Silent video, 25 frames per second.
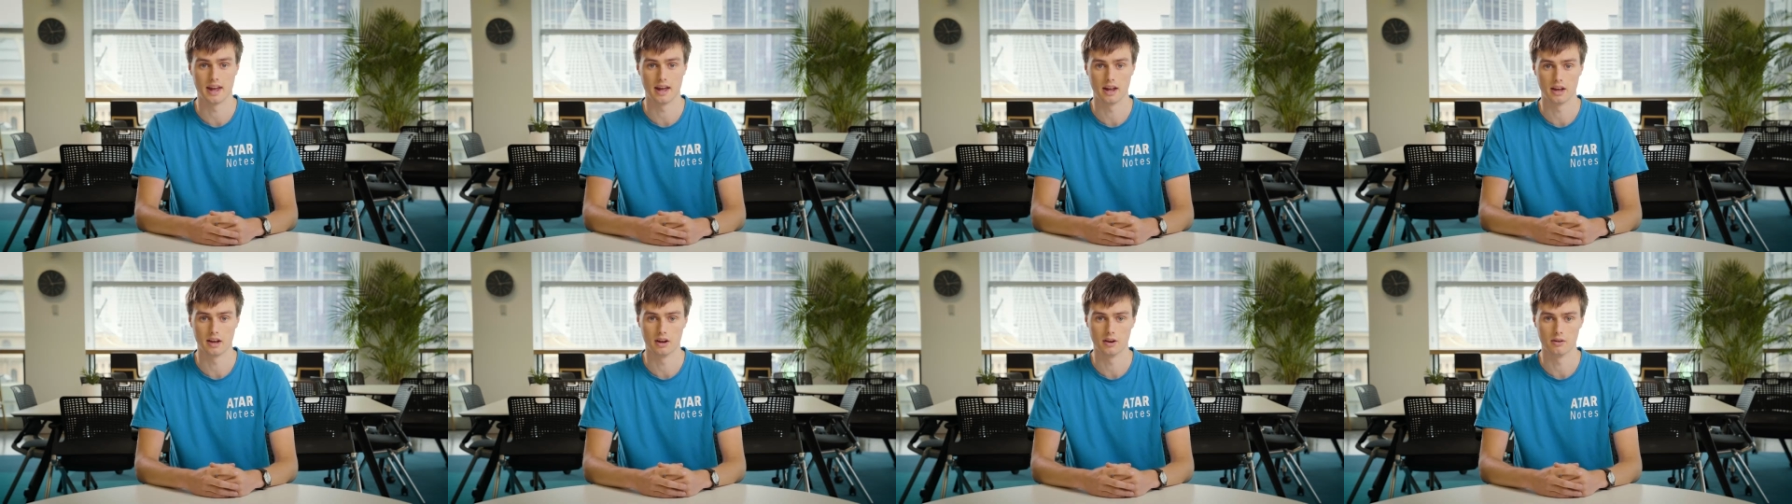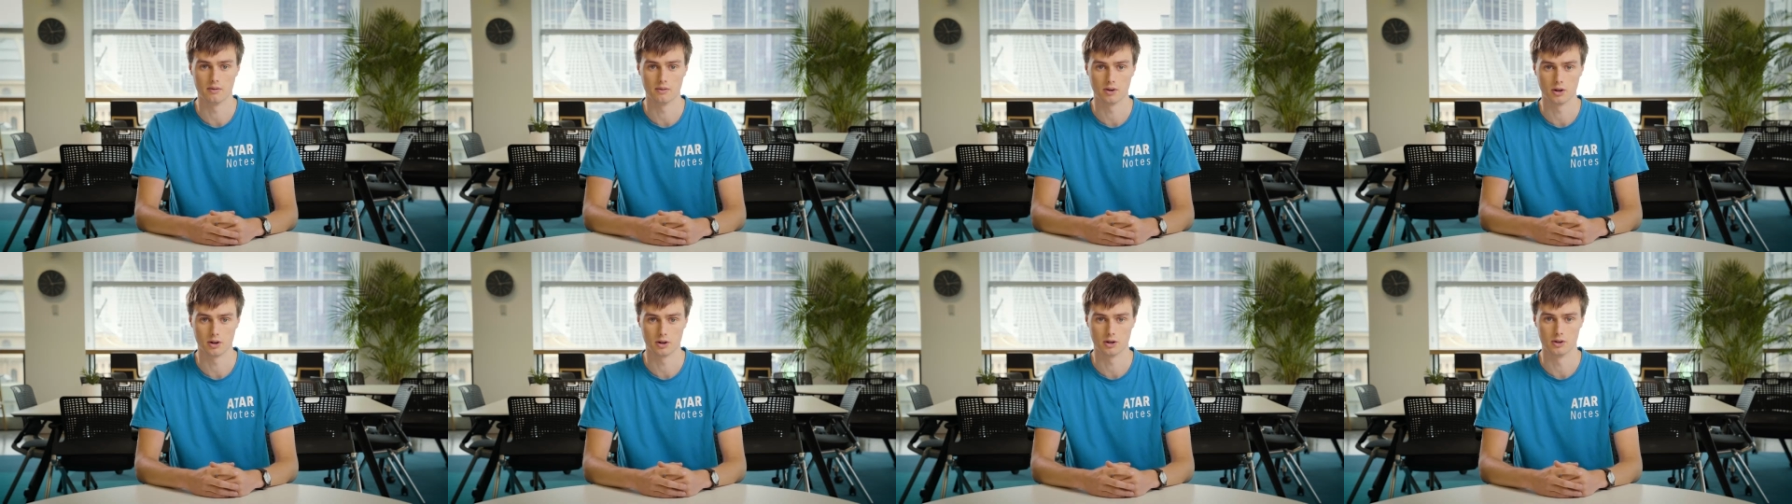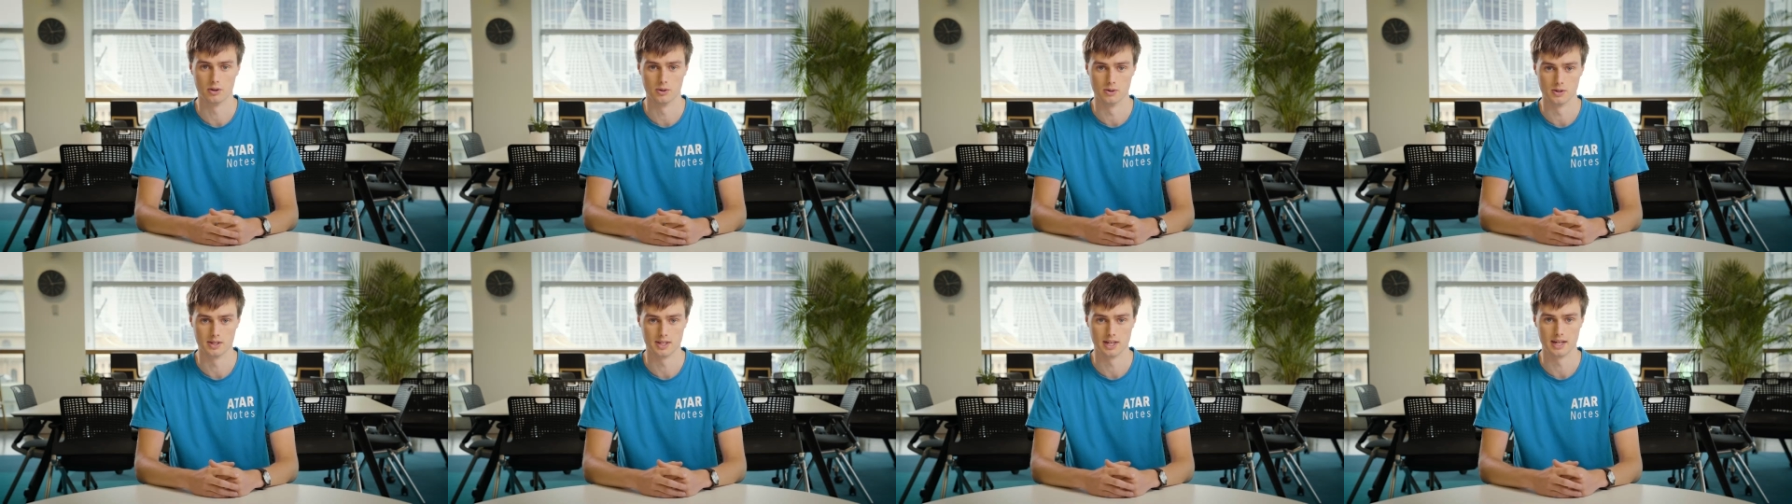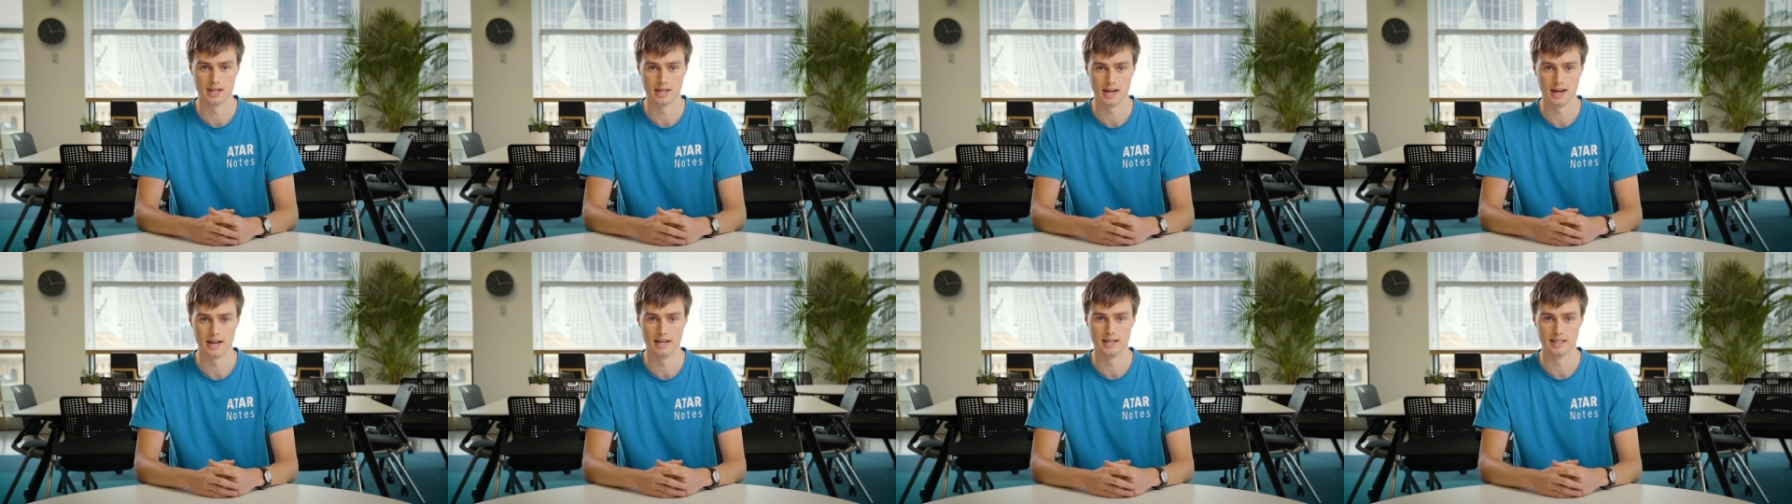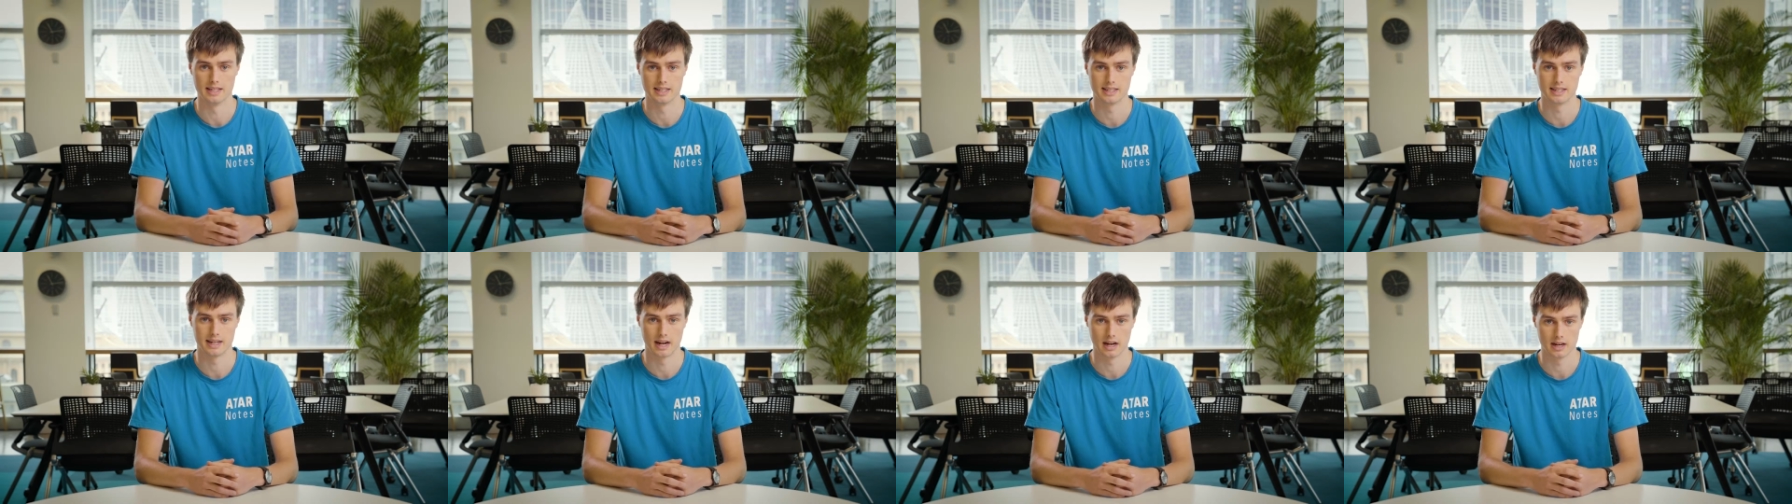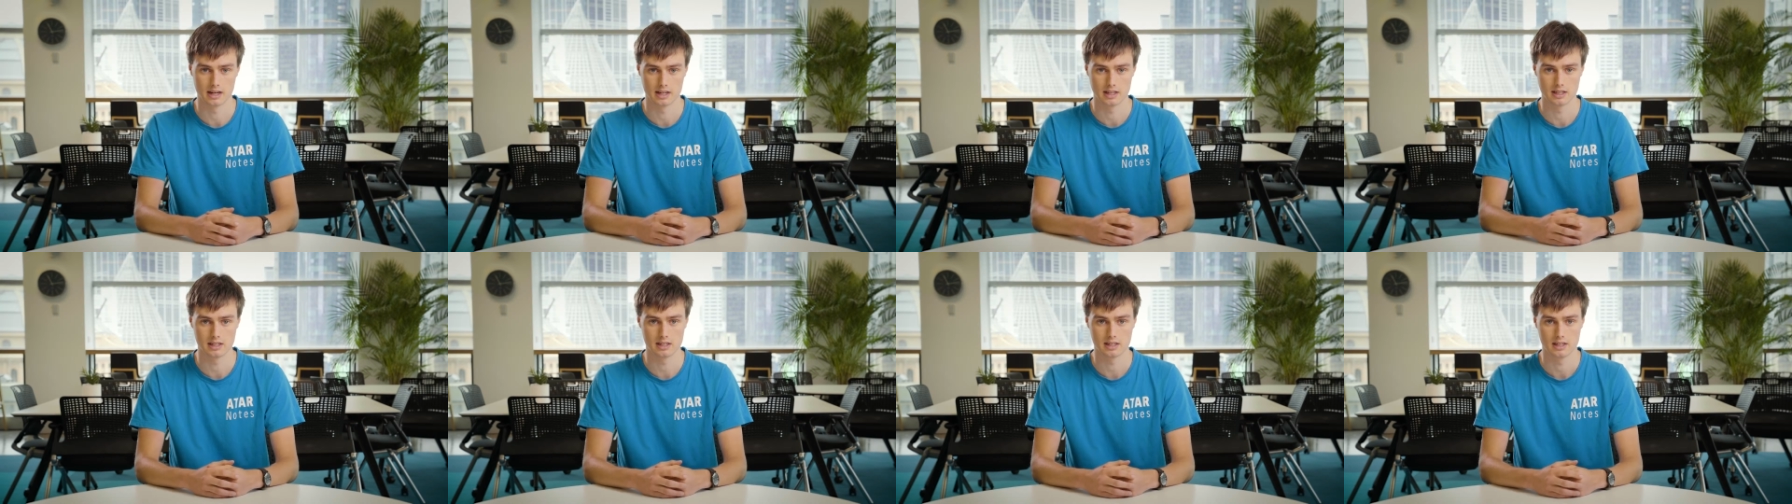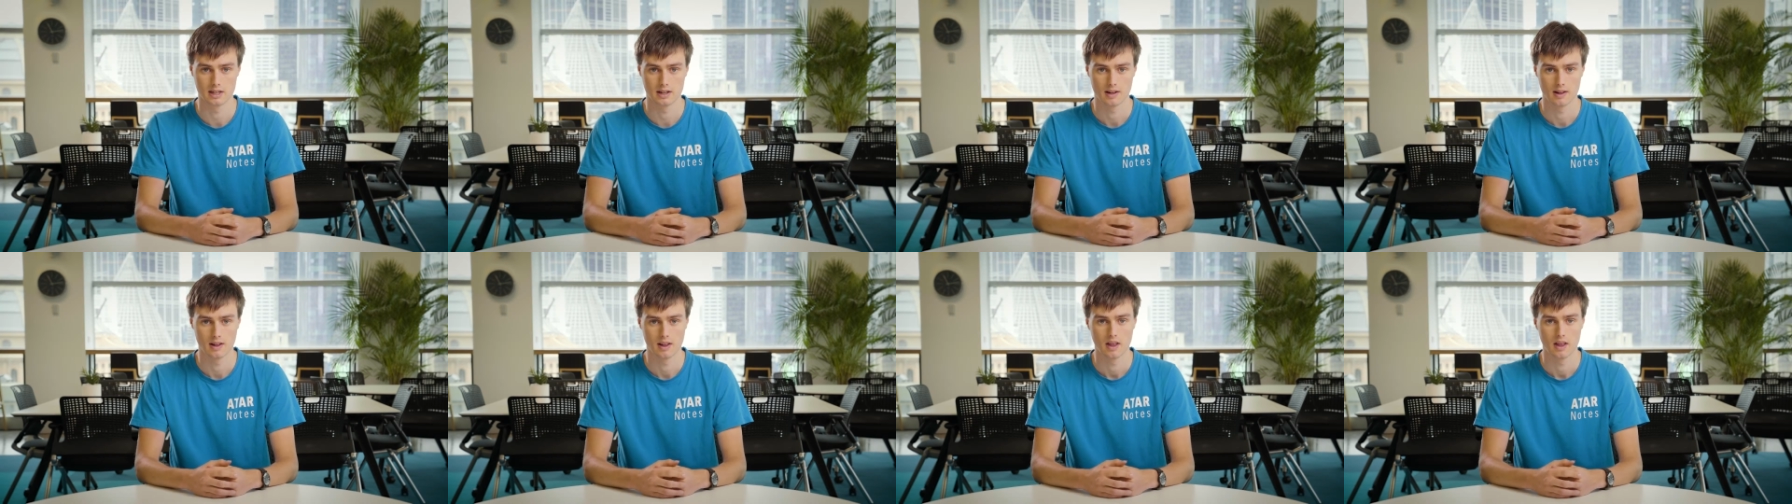end of your QCE studies.